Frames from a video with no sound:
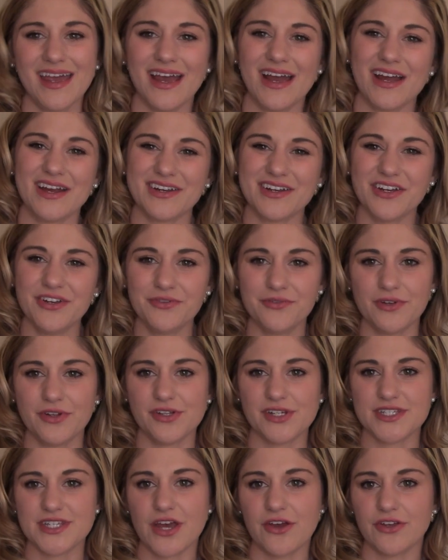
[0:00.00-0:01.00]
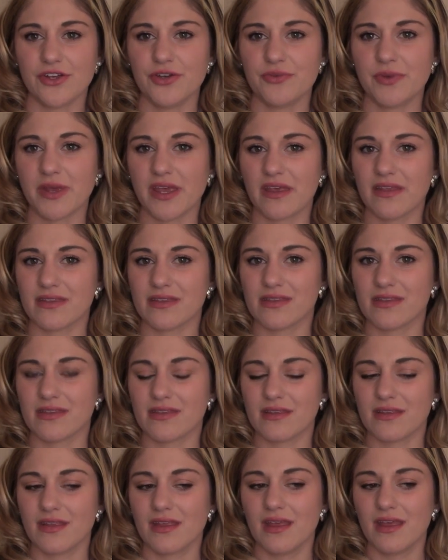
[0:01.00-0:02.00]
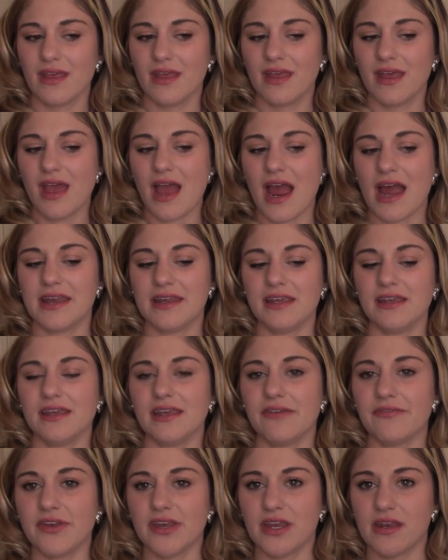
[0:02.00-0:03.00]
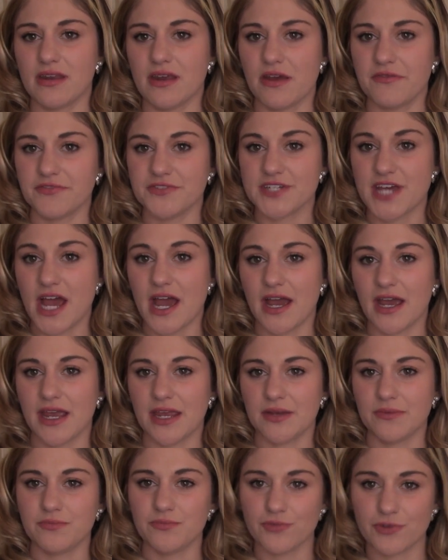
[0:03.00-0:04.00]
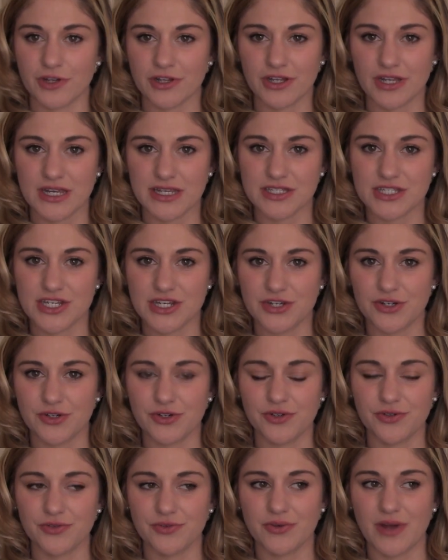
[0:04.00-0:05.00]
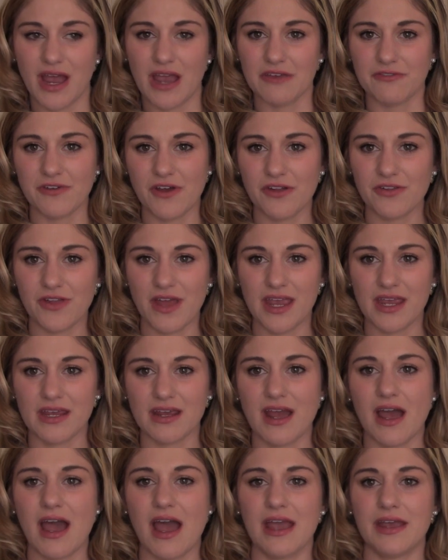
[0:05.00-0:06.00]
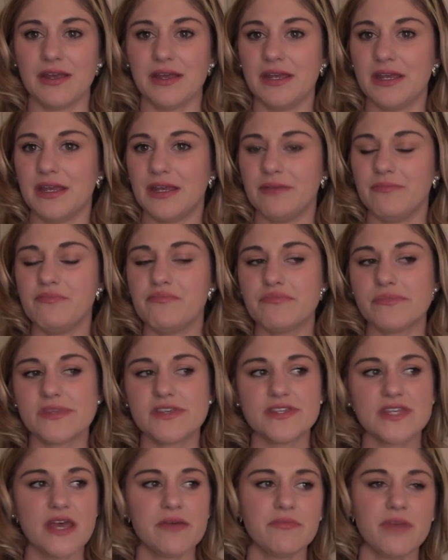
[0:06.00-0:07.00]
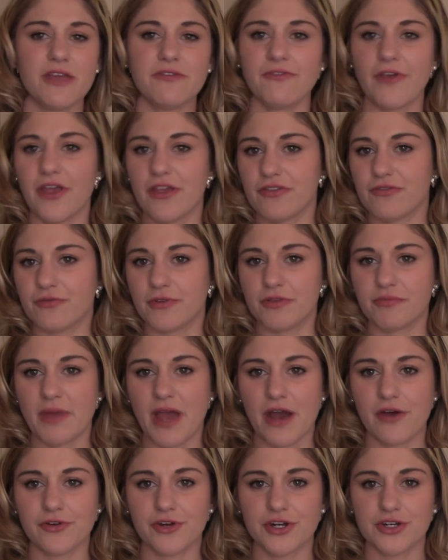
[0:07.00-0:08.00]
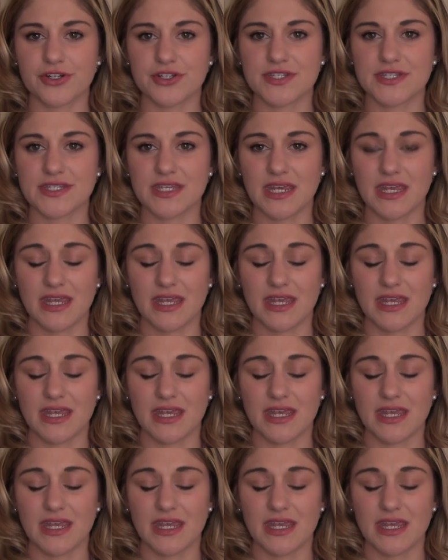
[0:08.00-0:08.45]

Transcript: I couldn't really tell you because I didn't give it enough time really to. I felt like I set my face with powders